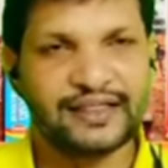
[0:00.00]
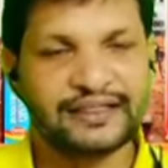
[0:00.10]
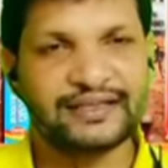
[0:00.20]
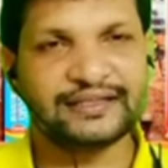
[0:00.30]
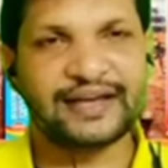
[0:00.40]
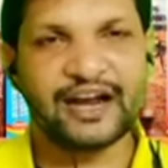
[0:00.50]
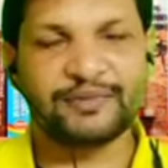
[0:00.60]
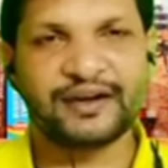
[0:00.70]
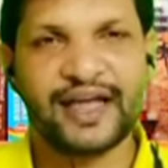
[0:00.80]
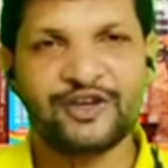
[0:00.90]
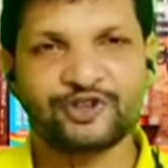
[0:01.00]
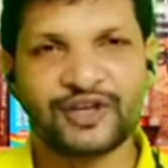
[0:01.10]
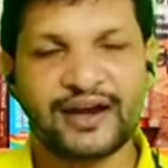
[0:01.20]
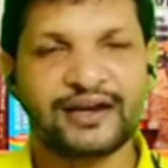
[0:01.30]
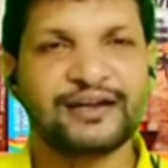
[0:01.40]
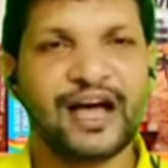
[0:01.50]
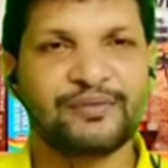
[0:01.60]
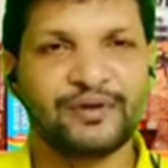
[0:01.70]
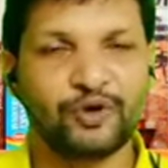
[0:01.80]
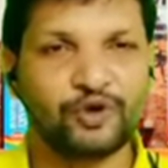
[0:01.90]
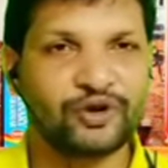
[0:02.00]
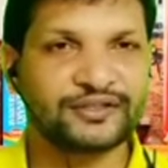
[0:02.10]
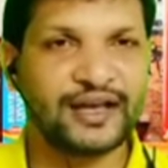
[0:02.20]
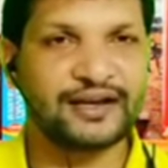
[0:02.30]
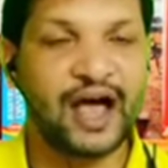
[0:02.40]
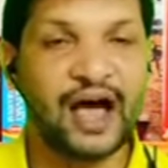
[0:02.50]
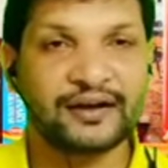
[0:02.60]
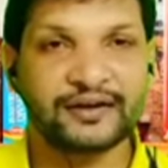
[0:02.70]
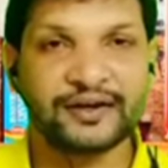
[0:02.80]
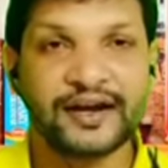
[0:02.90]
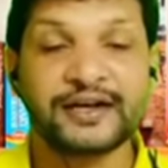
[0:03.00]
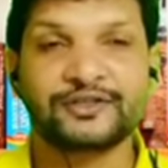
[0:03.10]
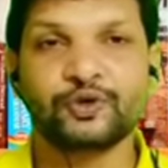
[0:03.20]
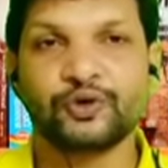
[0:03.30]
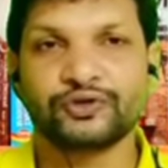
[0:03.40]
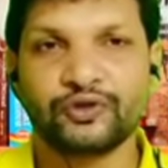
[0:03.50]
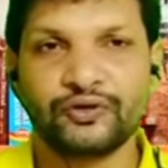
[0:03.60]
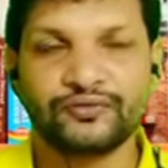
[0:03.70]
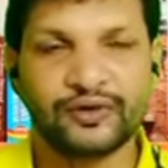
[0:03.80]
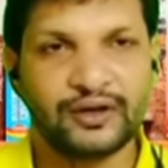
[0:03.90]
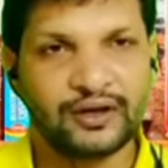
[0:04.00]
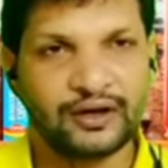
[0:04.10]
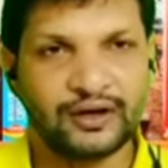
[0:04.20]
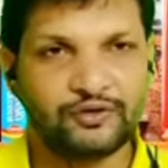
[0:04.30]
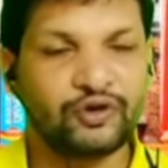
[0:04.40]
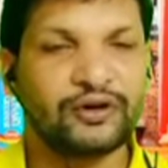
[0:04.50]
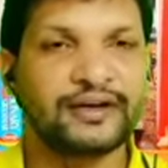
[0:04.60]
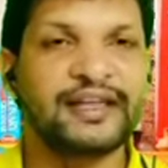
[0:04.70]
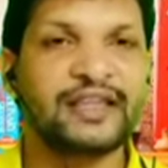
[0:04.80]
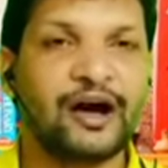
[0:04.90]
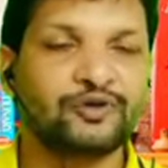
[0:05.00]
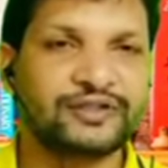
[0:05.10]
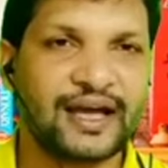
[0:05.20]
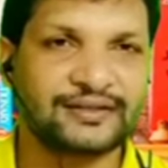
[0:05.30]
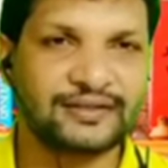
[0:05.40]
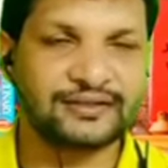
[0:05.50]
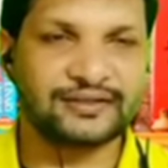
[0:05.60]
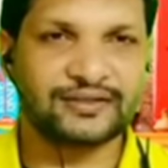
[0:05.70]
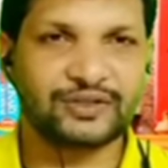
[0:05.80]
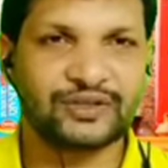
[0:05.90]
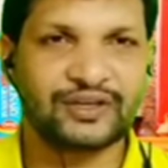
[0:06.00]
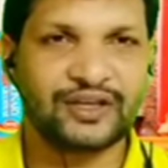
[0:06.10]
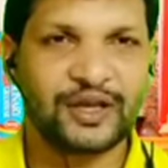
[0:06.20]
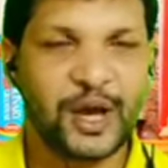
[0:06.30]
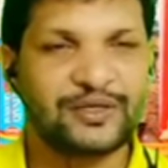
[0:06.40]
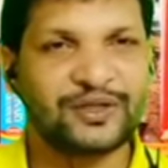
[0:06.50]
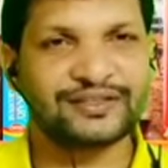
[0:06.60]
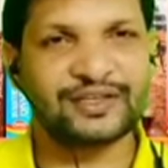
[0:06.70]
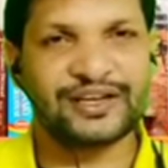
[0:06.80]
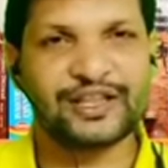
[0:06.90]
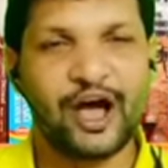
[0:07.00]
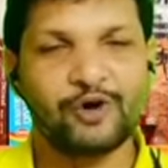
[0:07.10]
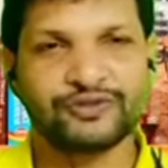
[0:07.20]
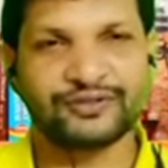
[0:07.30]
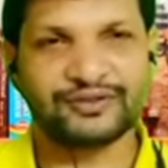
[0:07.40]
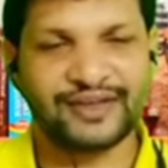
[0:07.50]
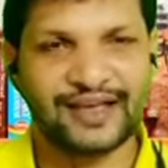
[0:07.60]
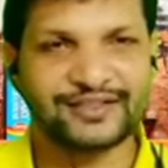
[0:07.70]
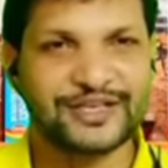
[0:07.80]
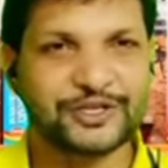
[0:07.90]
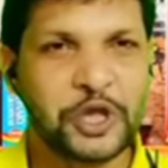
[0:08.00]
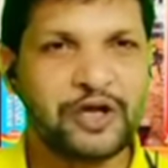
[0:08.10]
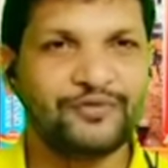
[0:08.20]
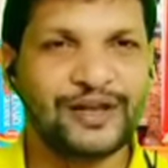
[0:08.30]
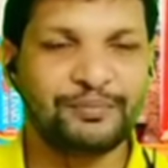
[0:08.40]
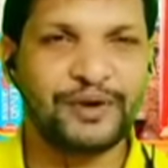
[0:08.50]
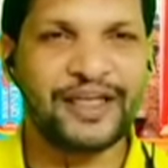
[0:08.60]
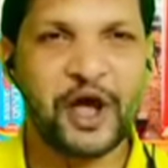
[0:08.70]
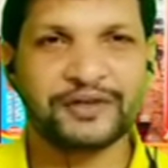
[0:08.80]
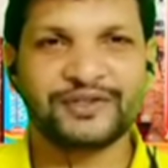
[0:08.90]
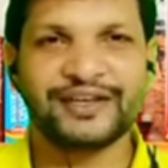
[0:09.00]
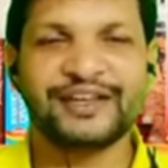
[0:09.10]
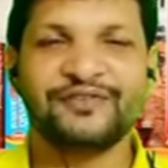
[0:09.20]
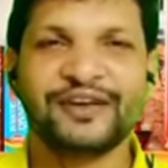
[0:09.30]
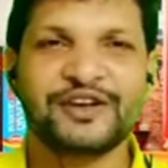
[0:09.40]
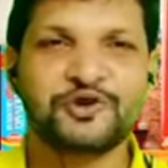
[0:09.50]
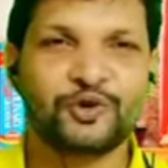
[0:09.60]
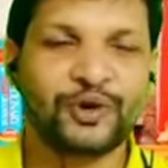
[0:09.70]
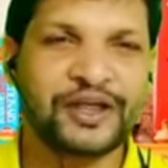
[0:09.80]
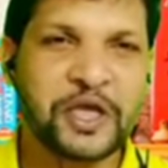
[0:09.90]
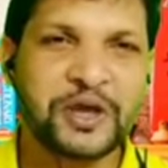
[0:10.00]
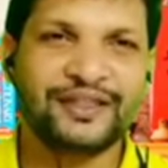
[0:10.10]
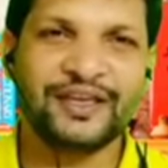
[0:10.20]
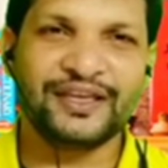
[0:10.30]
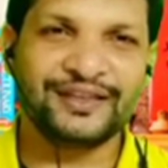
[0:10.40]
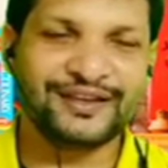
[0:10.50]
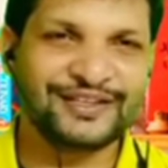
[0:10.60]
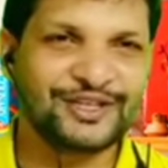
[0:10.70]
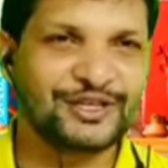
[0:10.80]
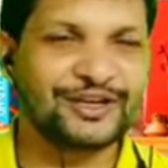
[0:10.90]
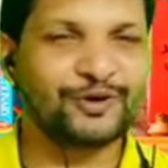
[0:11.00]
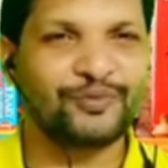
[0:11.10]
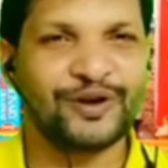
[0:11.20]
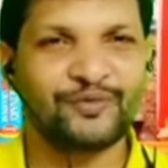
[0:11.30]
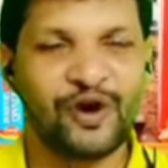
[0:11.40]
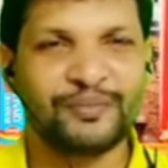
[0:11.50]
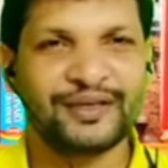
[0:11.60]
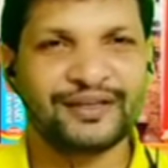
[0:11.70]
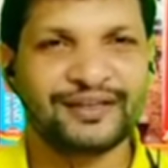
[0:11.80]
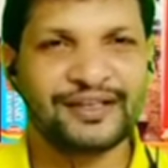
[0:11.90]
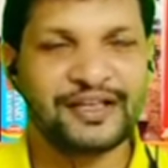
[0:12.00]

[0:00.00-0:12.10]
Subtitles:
And these carbon dioxide and carbon monoxide are a great source of greenhouse gases, and these greenhouse gases will play a significant role in increasing the global warming.